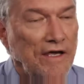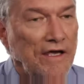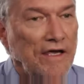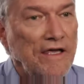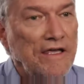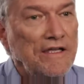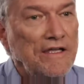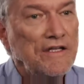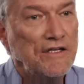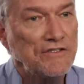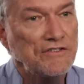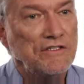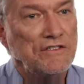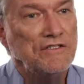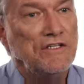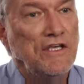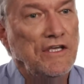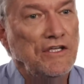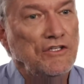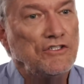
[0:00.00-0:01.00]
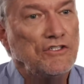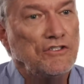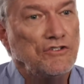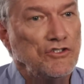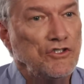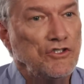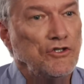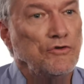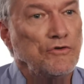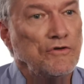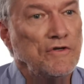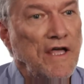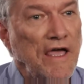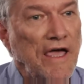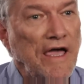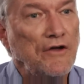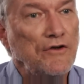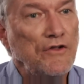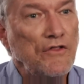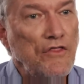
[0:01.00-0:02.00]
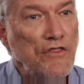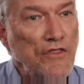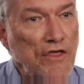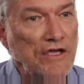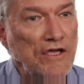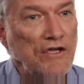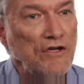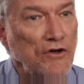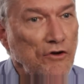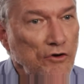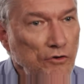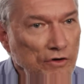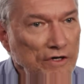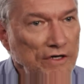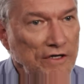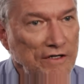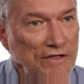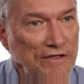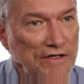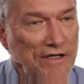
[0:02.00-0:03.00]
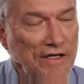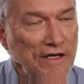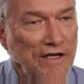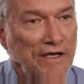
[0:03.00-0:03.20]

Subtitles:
He doesn't teach children how to think critically.